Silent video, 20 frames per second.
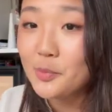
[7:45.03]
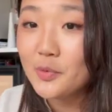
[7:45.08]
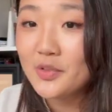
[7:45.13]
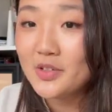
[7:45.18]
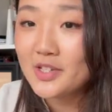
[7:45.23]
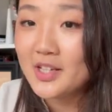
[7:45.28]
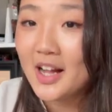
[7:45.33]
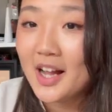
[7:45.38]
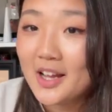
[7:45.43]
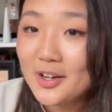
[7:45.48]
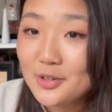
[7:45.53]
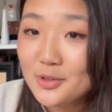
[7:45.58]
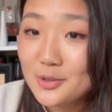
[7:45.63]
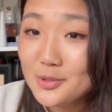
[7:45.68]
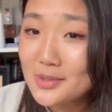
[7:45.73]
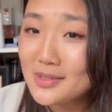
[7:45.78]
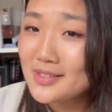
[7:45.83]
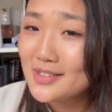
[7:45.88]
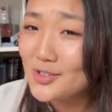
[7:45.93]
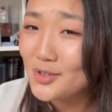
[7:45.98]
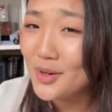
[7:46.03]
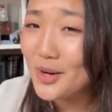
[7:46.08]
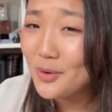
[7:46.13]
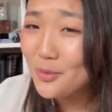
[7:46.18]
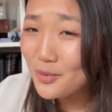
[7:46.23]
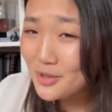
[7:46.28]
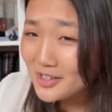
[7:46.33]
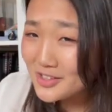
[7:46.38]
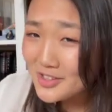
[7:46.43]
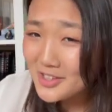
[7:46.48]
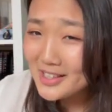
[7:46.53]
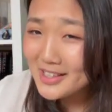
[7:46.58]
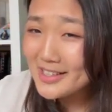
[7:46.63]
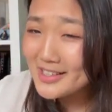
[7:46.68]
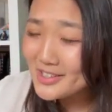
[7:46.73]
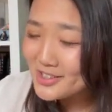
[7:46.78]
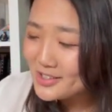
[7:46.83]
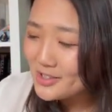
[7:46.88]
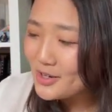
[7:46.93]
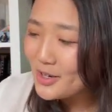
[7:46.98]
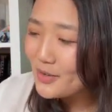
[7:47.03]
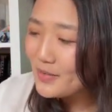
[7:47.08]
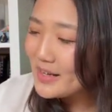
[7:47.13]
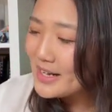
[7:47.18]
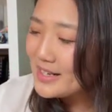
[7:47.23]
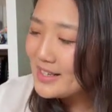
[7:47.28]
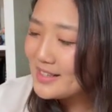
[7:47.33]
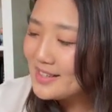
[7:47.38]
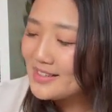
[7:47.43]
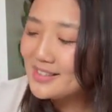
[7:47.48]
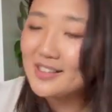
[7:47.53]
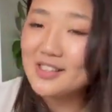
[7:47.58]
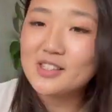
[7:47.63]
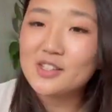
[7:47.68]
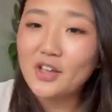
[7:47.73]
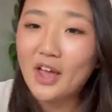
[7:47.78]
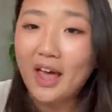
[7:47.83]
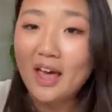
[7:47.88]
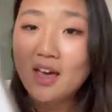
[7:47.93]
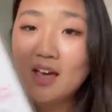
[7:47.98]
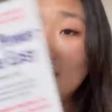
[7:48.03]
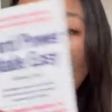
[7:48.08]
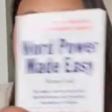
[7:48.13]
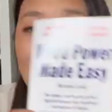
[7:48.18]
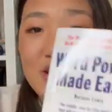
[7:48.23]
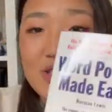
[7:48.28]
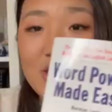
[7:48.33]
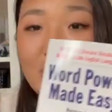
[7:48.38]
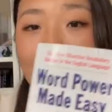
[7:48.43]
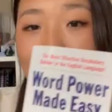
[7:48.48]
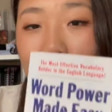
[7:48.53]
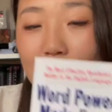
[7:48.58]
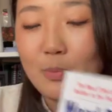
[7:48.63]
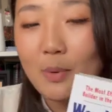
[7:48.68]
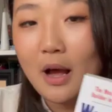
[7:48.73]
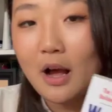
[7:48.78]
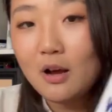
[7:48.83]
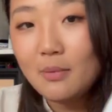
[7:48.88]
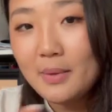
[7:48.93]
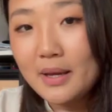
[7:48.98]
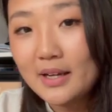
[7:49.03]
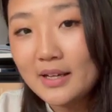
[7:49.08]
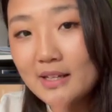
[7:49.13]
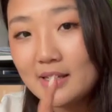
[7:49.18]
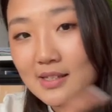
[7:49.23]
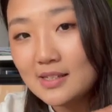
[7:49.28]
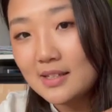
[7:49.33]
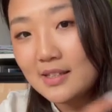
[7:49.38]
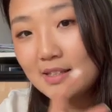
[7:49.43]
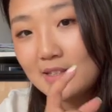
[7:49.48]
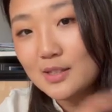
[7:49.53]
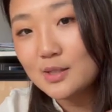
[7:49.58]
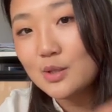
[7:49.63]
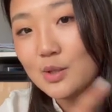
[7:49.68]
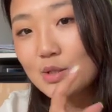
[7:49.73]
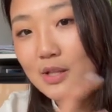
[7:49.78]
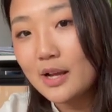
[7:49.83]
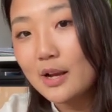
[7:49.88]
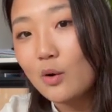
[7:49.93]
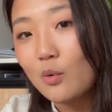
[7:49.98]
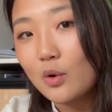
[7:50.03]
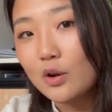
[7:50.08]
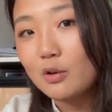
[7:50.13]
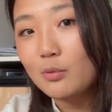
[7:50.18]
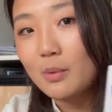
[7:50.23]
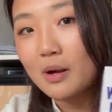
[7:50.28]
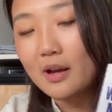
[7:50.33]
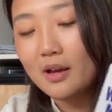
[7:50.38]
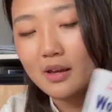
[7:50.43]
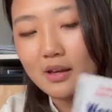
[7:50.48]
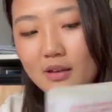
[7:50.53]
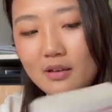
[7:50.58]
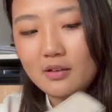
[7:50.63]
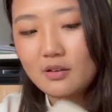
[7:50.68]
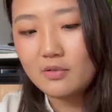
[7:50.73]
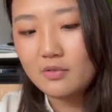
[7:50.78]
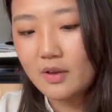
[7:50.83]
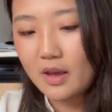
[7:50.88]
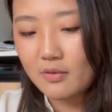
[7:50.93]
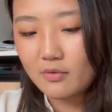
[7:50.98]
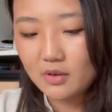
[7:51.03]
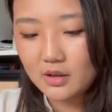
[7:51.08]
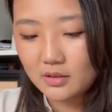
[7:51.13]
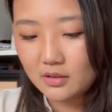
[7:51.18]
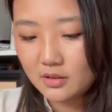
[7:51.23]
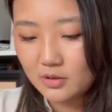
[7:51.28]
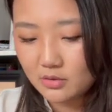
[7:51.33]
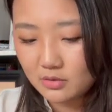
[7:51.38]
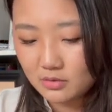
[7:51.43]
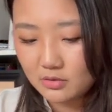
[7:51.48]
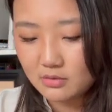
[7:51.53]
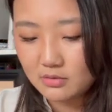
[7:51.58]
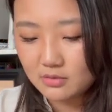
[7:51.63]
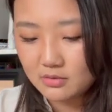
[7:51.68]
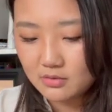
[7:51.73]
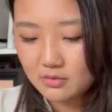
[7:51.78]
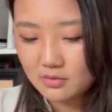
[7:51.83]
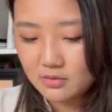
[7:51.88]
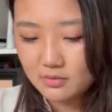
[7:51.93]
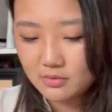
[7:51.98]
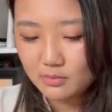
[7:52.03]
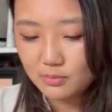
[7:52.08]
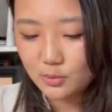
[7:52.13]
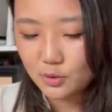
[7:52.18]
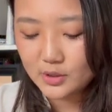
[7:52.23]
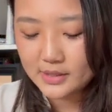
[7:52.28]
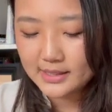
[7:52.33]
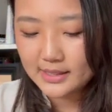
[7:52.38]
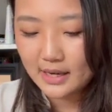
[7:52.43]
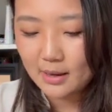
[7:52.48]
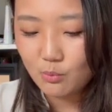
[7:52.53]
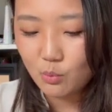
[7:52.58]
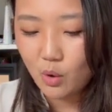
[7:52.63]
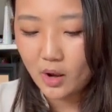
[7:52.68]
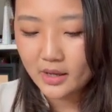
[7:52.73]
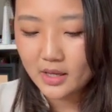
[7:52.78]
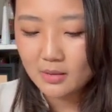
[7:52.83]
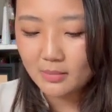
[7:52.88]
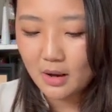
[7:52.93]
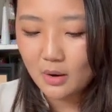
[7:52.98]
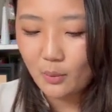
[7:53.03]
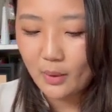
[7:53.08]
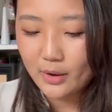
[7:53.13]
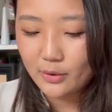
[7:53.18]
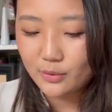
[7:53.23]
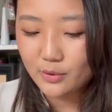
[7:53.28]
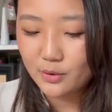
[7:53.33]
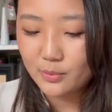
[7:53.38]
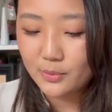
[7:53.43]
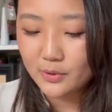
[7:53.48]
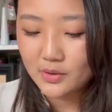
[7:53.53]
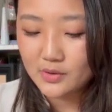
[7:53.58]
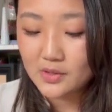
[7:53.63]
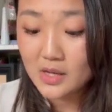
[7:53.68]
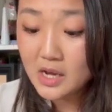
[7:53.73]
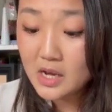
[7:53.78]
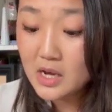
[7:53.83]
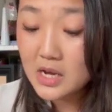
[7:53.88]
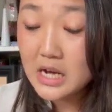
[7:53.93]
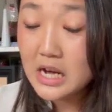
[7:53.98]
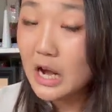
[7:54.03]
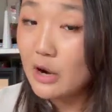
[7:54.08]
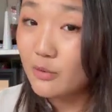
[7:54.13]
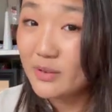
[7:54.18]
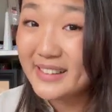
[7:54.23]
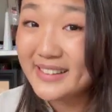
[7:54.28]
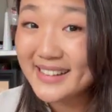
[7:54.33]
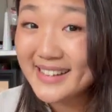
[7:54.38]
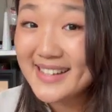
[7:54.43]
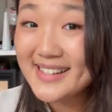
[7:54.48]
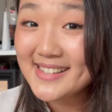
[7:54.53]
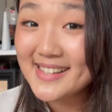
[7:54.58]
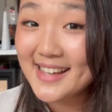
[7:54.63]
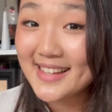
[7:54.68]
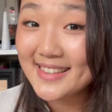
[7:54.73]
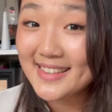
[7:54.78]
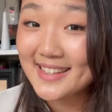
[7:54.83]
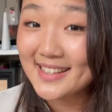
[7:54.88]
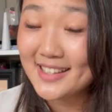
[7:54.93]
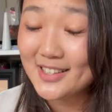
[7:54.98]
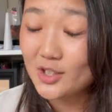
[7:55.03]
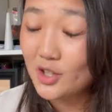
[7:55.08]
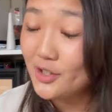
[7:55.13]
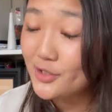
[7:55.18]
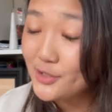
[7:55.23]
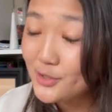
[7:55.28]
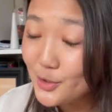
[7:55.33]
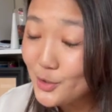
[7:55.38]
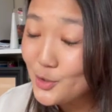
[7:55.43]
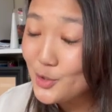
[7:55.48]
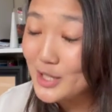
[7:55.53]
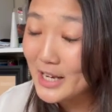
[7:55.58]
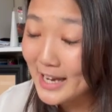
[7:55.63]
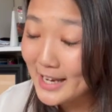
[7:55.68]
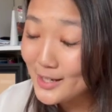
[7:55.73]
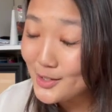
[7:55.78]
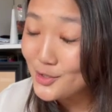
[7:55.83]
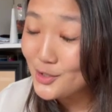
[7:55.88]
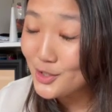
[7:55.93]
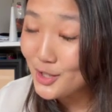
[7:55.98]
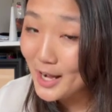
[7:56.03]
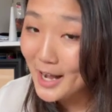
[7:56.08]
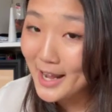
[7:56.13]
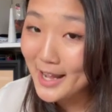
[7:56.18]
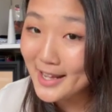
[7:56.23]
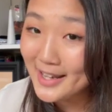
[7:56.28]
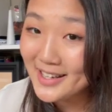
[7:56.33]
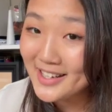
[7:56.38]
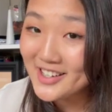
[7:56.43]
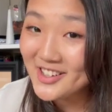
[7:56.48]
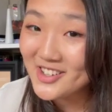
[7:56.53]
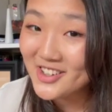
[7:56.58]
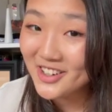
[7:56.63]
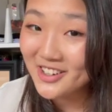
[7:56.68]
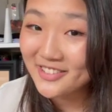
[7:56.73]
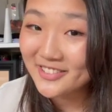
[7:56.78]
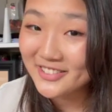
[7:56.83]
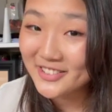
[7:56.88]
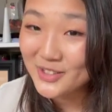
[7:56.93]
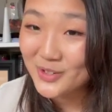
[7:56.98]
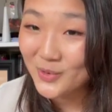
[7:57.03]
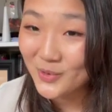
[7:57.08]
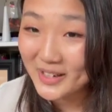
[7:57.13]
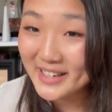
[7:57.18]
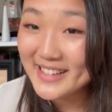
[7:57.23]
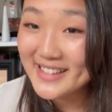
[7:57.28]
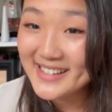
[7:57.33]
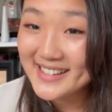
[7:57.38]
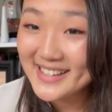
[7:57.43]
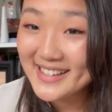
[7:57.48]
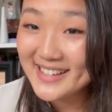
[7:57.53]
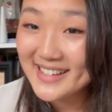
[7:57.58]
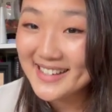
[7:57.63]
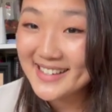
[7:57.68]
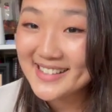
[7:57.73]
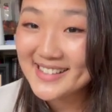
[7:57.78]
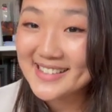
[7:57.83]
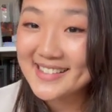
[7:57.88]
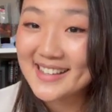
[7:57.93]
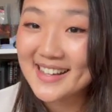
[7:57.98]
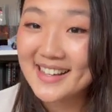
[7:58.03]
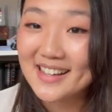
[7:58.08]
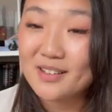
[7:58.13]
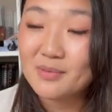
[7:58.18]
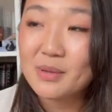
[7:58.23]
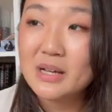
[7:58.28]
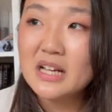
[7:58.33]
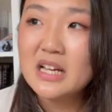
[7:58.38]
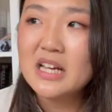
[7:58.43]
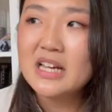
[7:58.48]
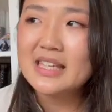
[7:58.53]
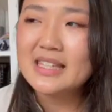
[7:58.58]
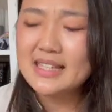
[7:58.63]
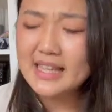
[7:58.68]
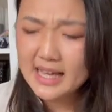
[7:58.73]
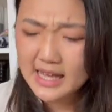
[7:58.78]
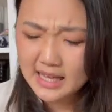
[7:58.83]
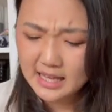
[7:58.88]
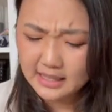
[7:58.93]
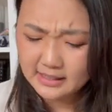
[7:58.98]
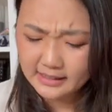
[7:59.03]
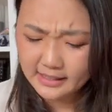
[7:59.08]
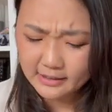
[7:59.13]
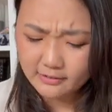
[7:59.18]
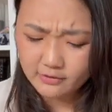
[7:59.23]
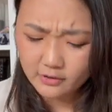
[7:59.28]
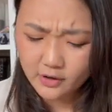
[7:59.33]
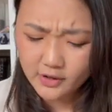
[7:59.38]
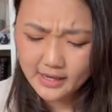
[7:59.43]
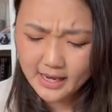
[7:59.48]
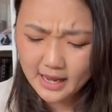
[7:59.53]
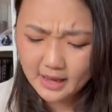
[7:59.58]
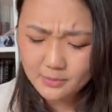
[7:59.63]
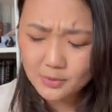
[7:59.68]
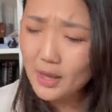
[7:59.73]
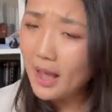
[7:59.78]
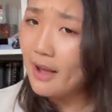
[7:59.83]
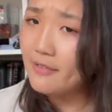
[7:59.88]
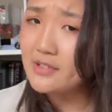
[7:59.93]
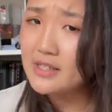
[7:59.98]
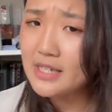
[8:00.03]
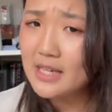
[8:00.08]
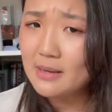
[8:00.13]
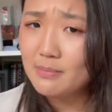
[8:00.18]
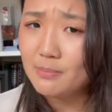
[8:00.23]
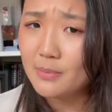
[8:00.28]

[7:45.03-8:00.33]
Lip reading: of the titles, do I want you guys to know I read it? It's okay. So Word Power Made Easy. This is like one of my favorite little books that I'm working my way through because I realized at the not so tender age of 26, yeah, like vocab, you have to keep